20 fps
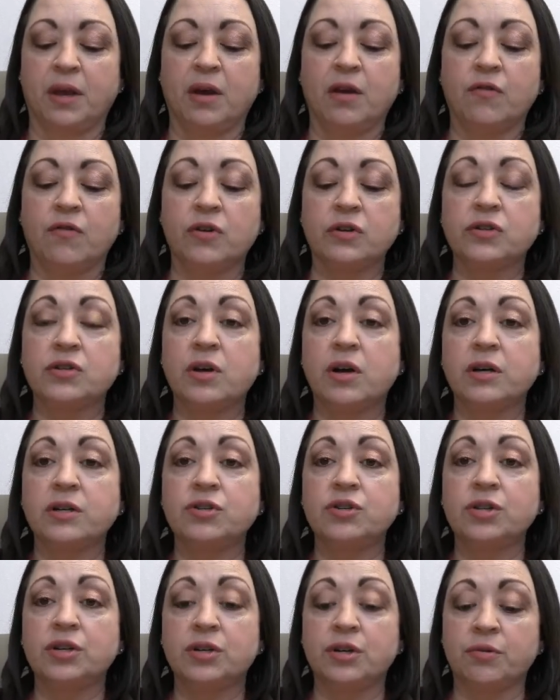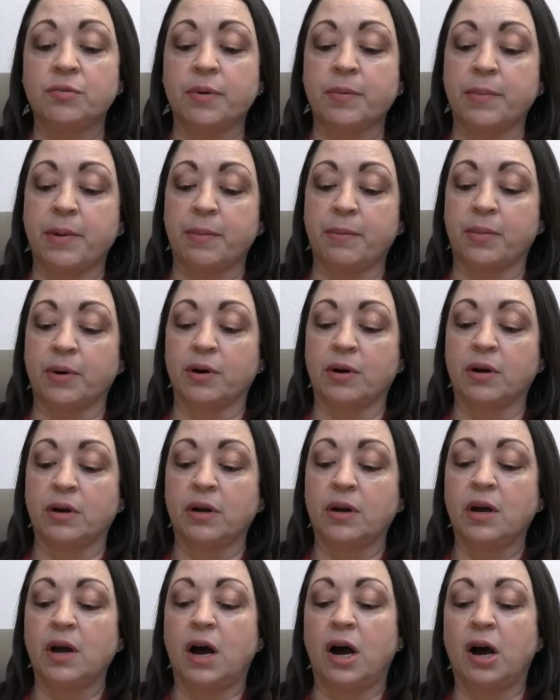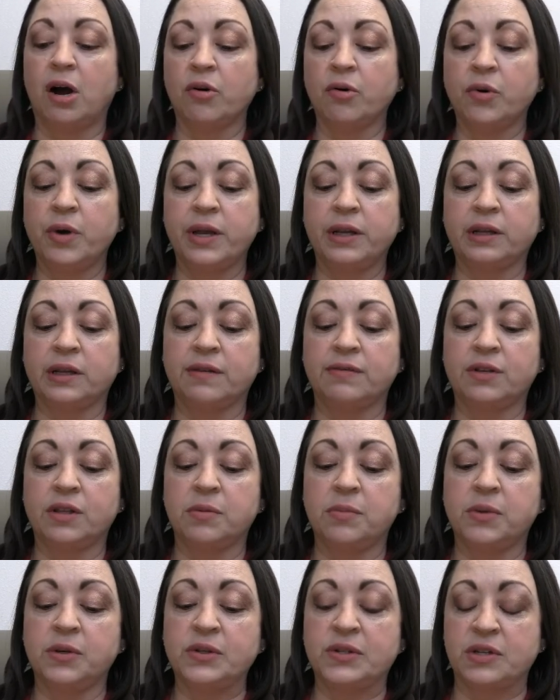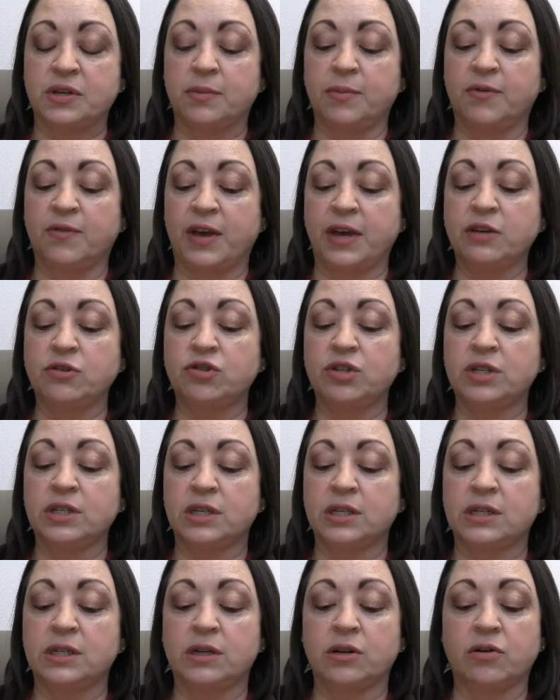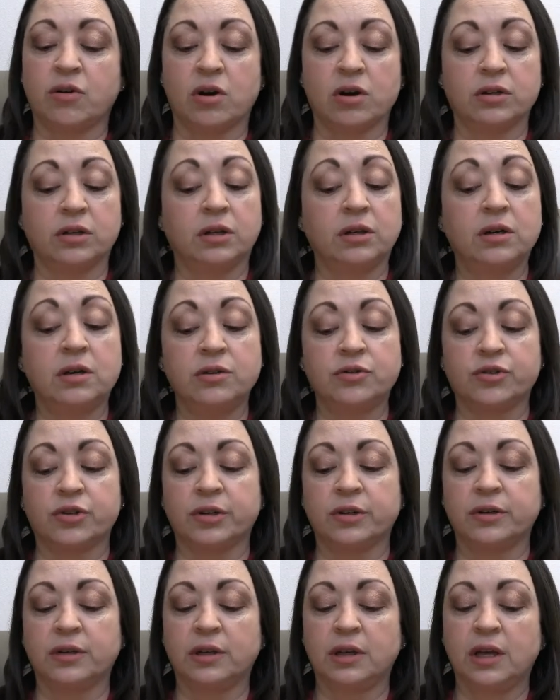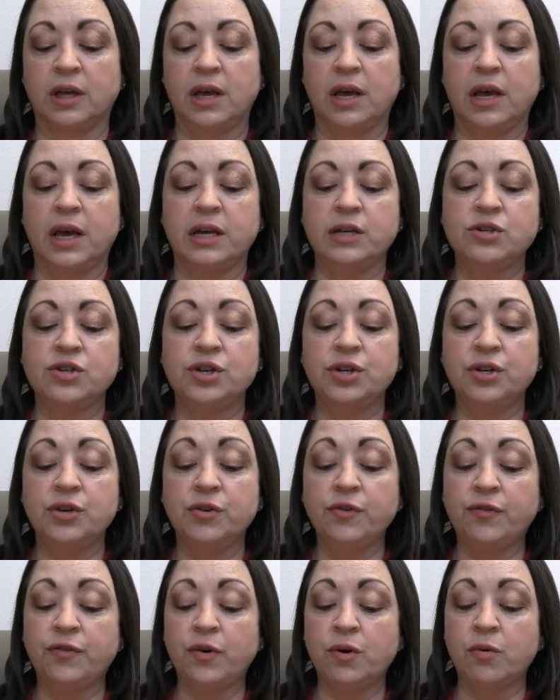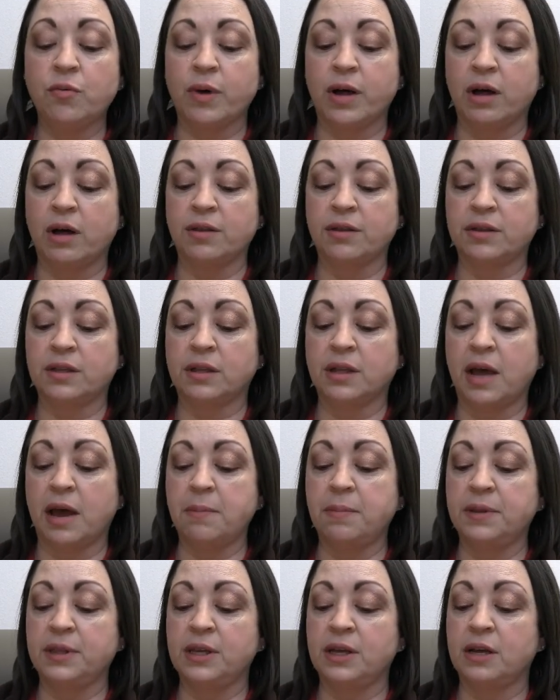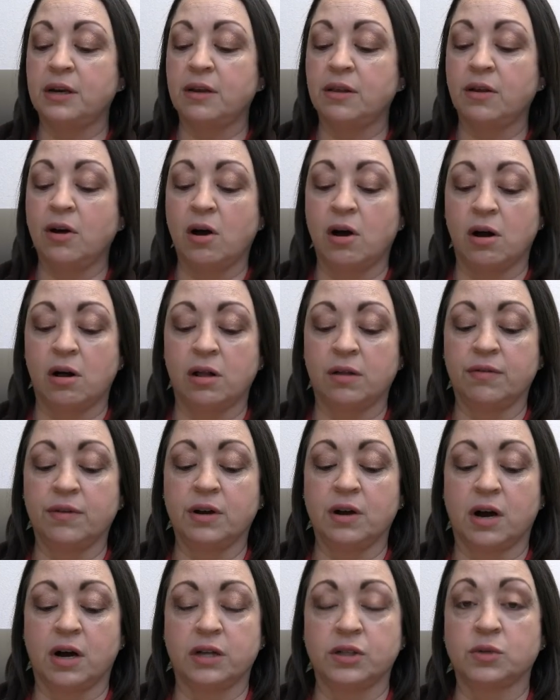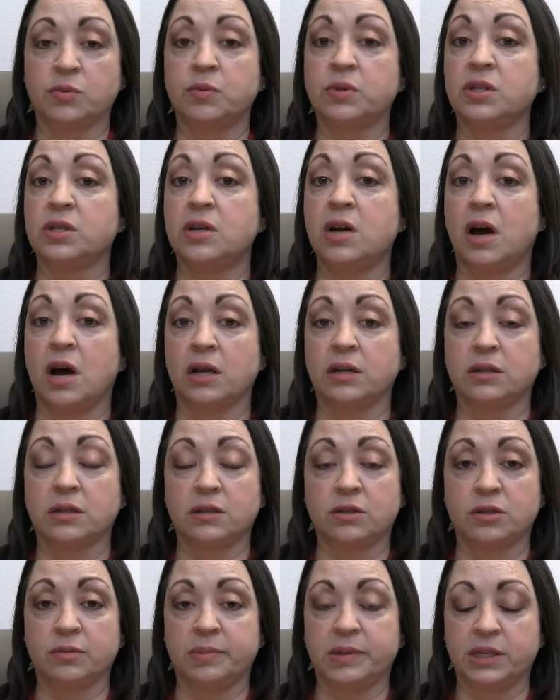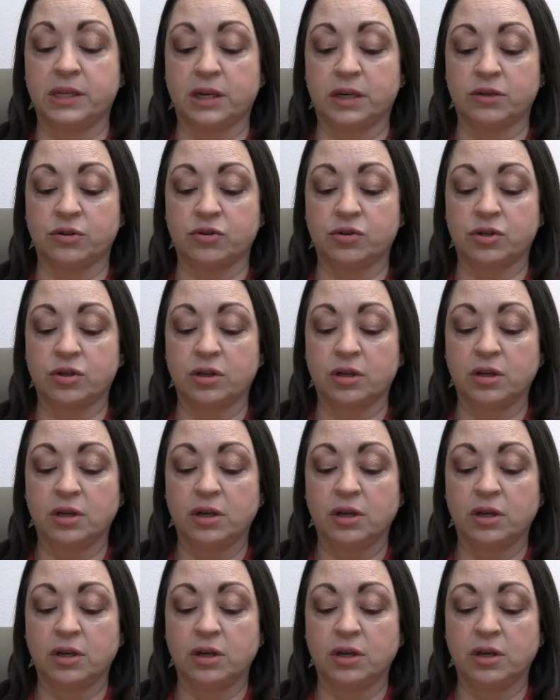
For as long as she could remember, Aru had lived in the Museum of Ancient Indian Art and Culture, and she knew full well that the lamp at the end of the Hall of the Gods was not to be touched.